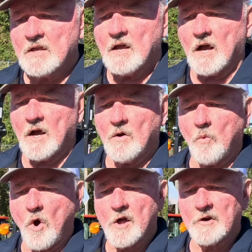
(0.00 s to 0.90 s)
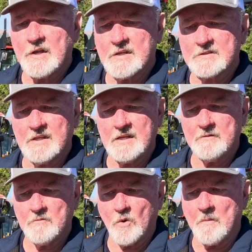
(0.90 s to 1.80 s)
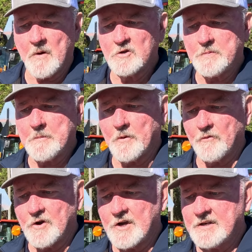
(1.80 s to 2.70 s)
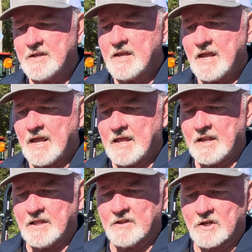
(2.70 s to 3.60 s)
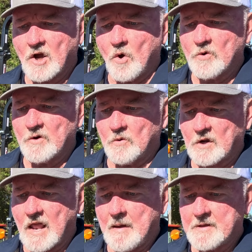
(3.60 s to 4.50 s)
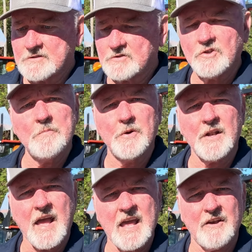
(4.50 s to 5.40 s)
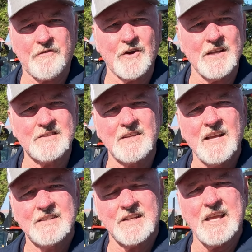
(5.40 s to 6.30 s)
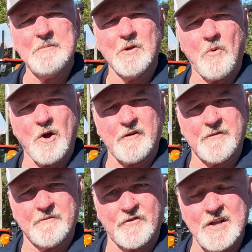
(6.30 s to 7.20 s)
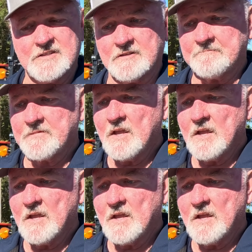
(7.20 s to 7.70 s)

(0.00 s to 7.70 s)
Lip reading: Water is what most people run, and in the colder climates, you put an antifreeze to keep the water from freezing.